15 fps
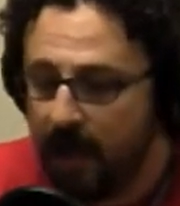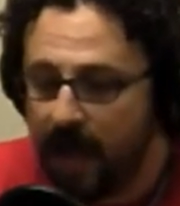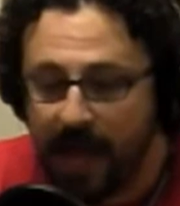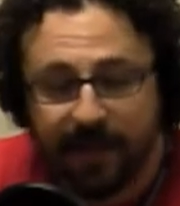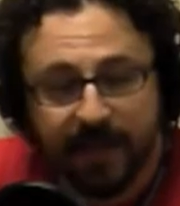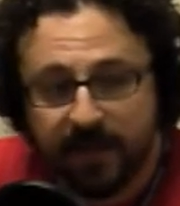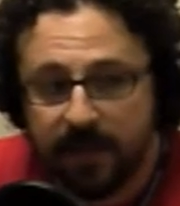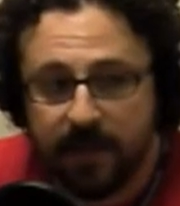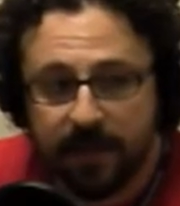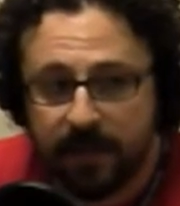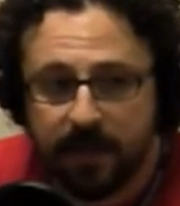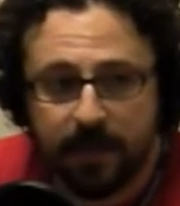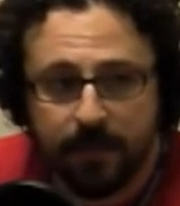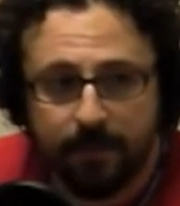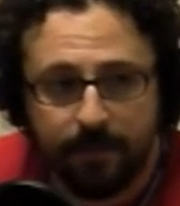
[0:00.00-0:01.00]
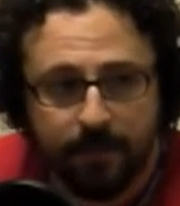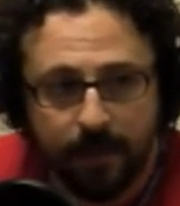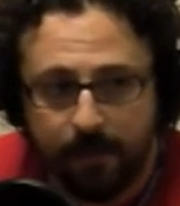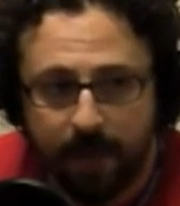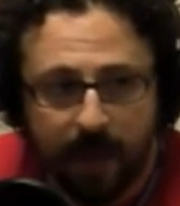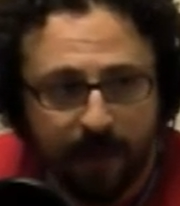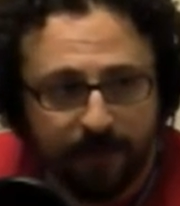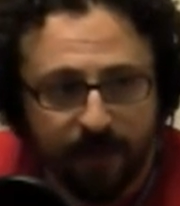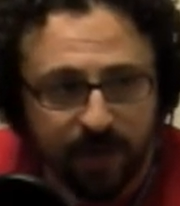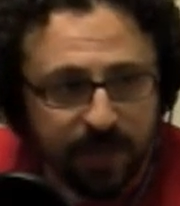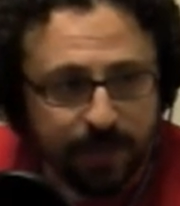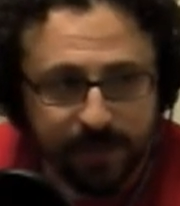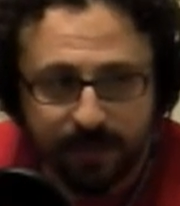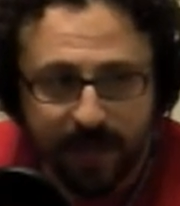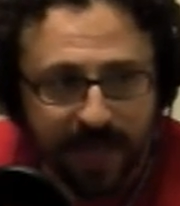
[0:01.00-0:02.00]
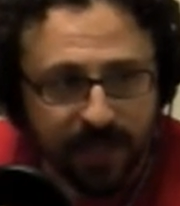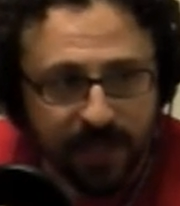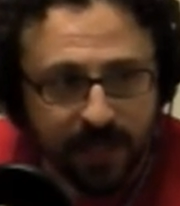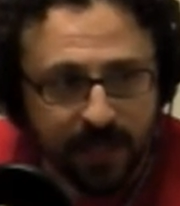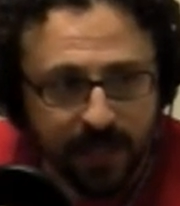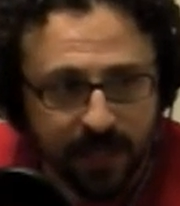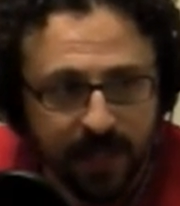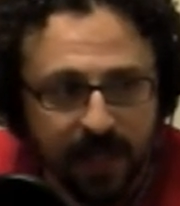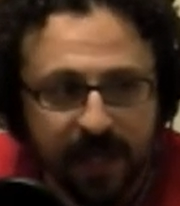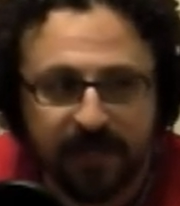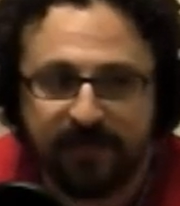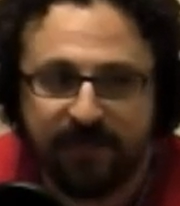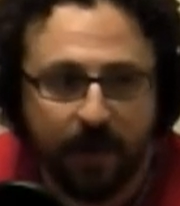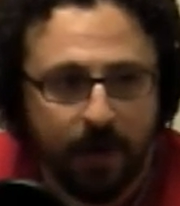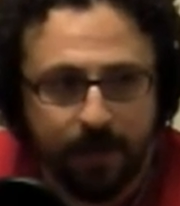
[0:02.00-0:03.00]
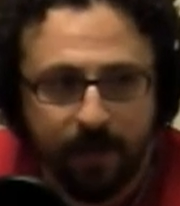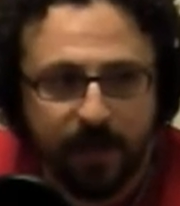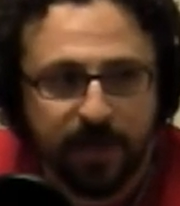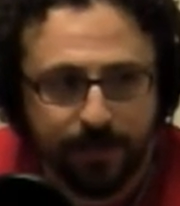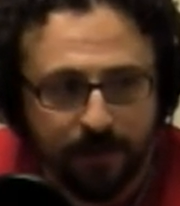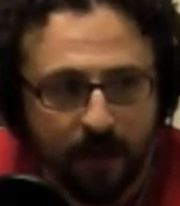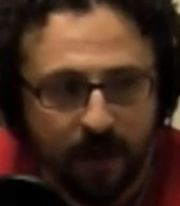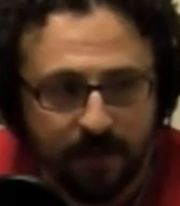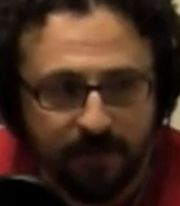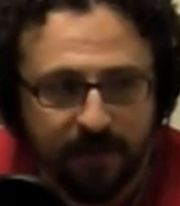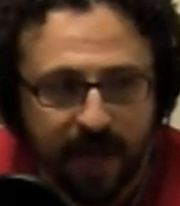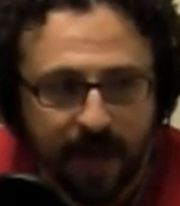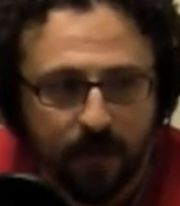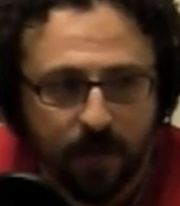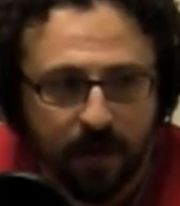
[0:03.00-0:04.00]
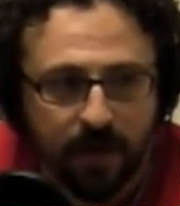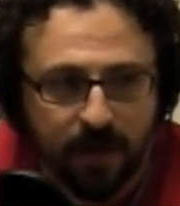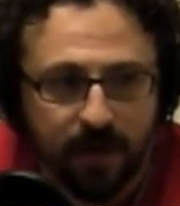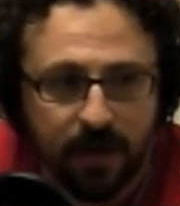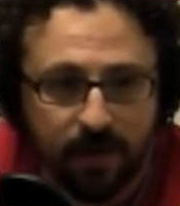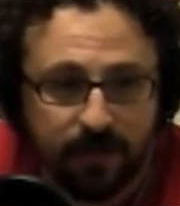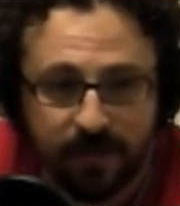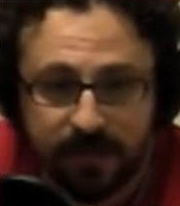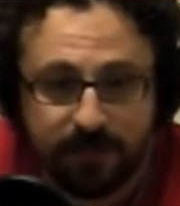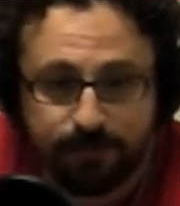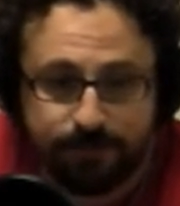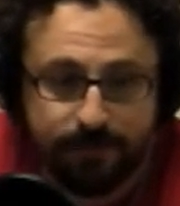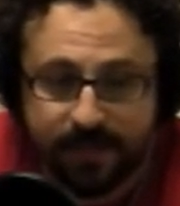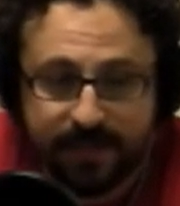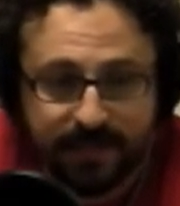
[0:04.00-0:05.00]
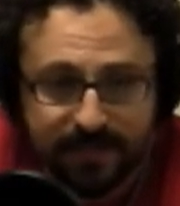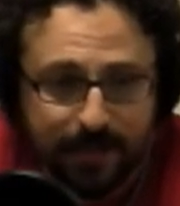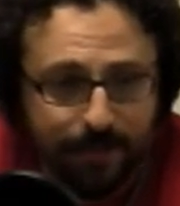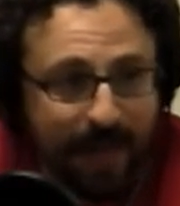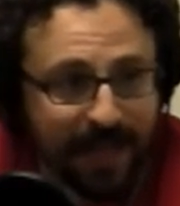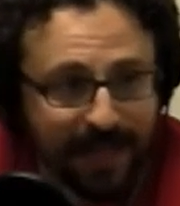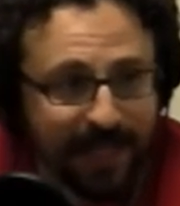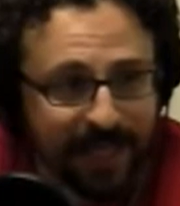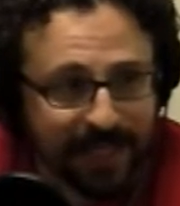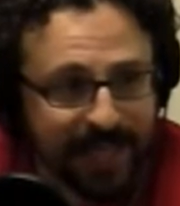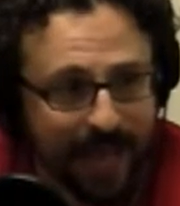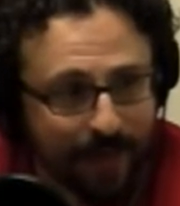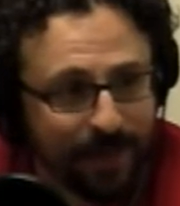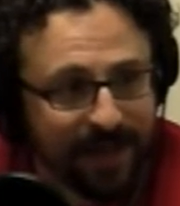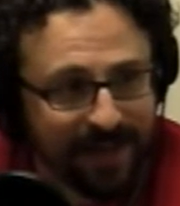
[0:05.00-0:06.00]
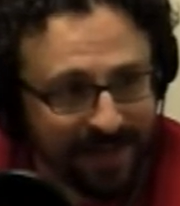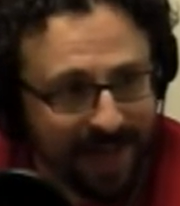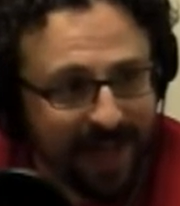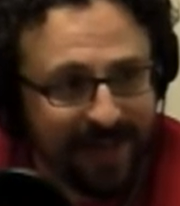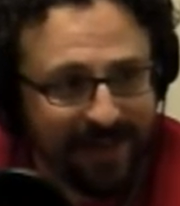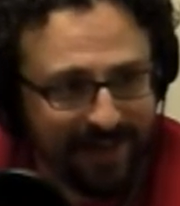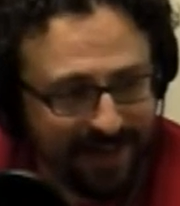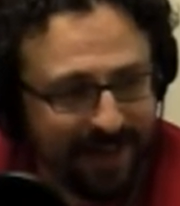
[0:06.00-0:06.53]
I think the Friendship is Magic is very much a part of that, where, you know, there's some bad things happen in that.